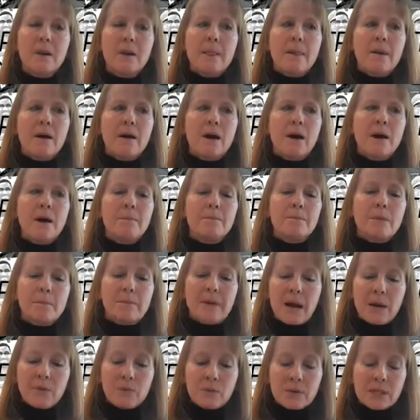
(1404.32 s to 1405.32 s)

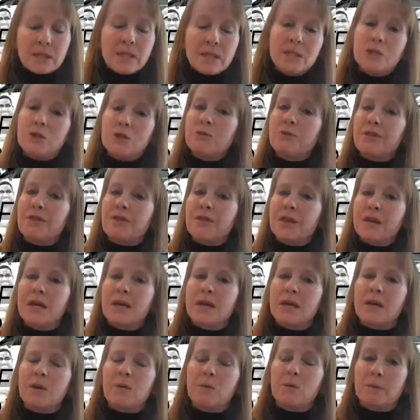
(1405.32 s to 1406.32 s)
but I really do
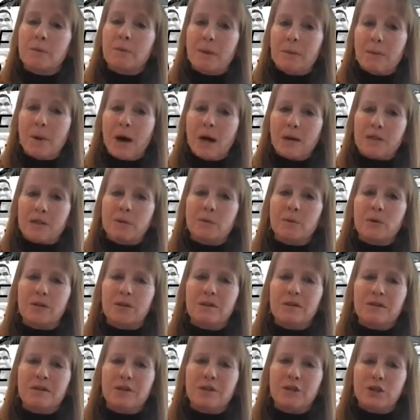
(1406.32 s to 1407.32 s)
think it would be
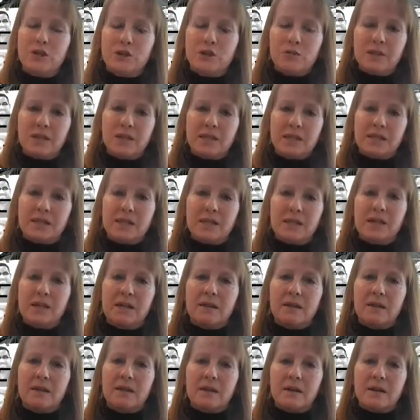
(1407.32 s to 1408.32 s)
possible to do this
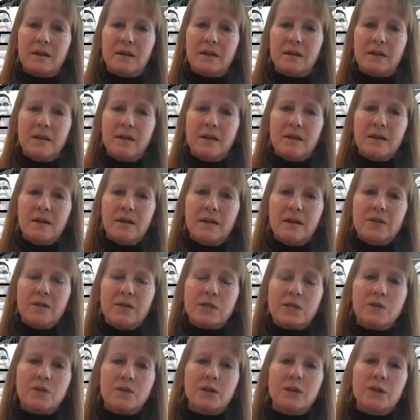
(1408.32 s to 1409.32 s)
in the
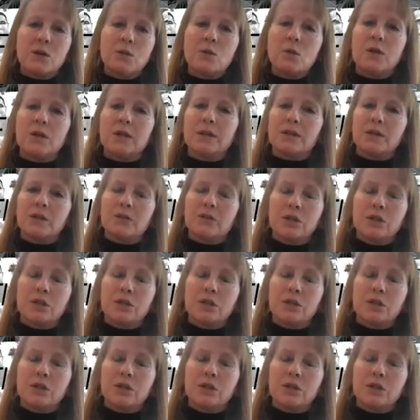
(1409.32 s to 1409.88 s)
civilian world.